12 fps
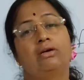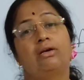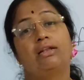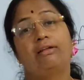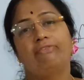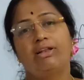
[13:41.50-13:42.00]

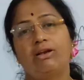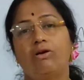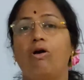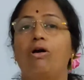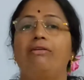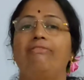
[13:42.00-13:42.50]
River
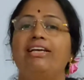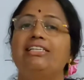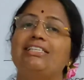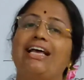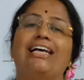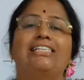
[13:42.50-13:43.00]

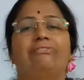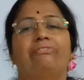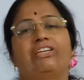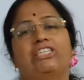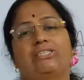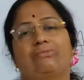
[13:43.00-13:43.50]
always has
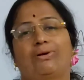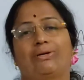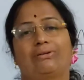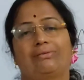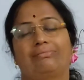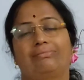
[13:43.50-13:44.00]
fresh water.